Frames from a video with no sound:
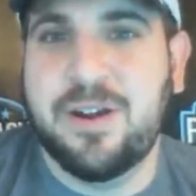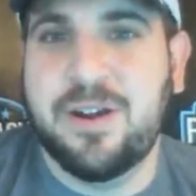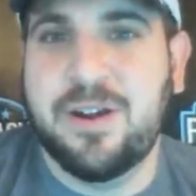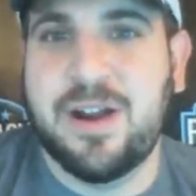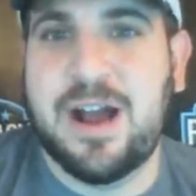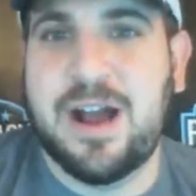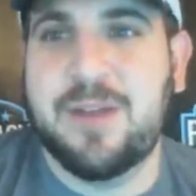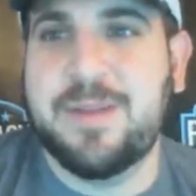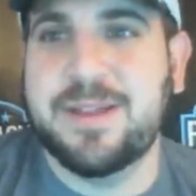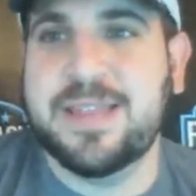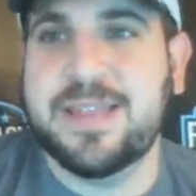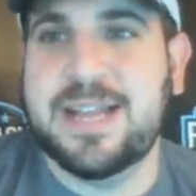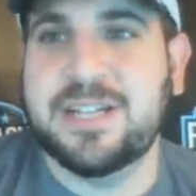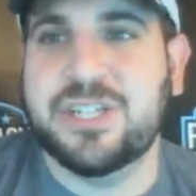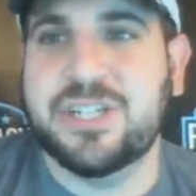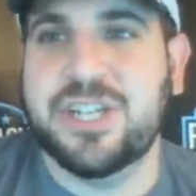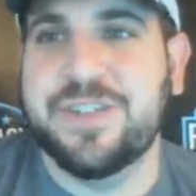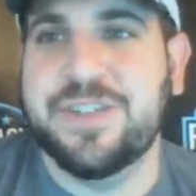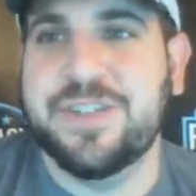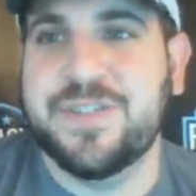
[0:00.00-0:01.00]
or how about that
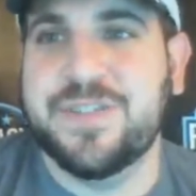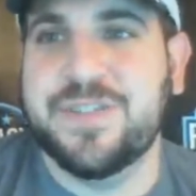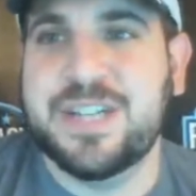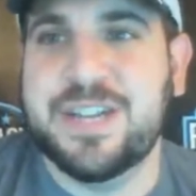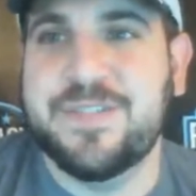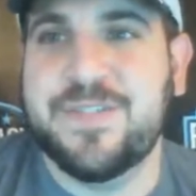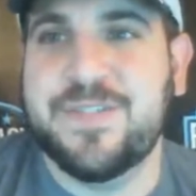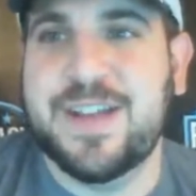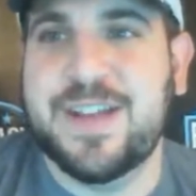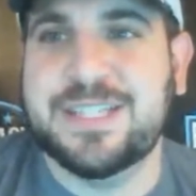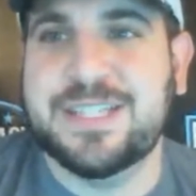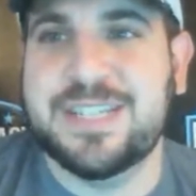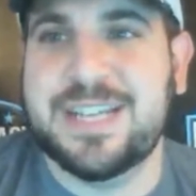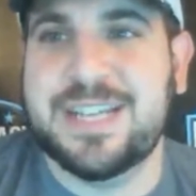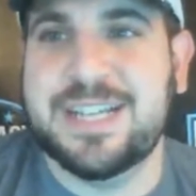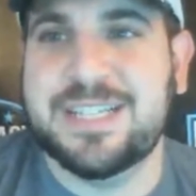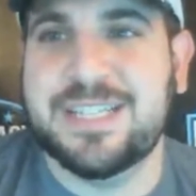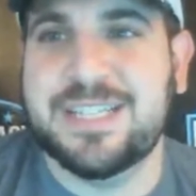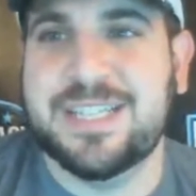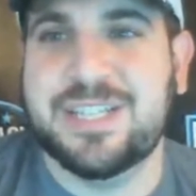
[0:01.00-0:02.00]
Chiefs defense
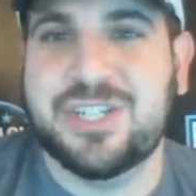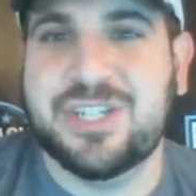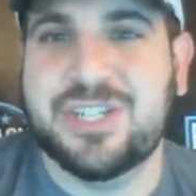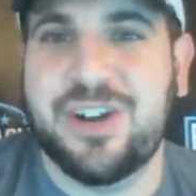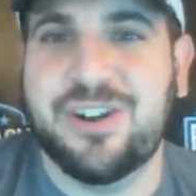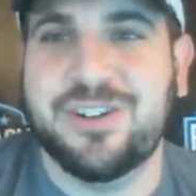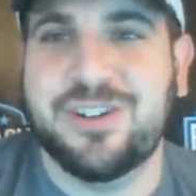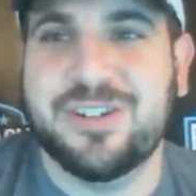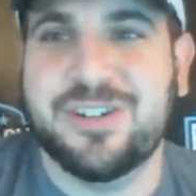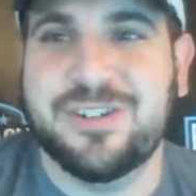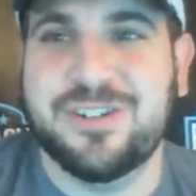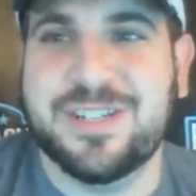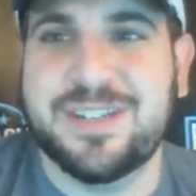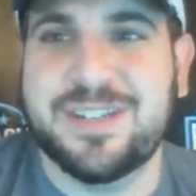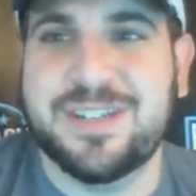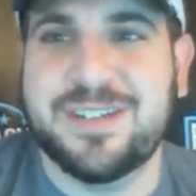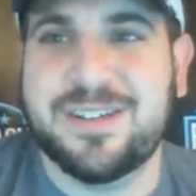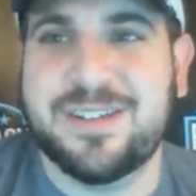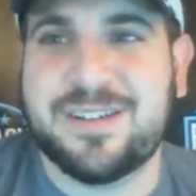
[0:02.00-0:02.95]
against the Chargers?